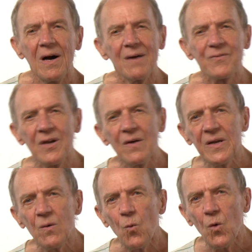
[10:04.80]
of
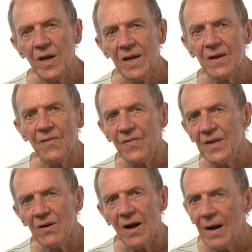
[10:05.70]
going where
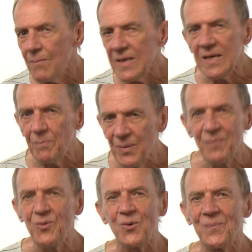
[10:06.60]
there are many
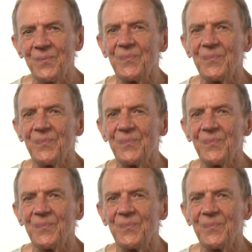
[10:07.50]
people.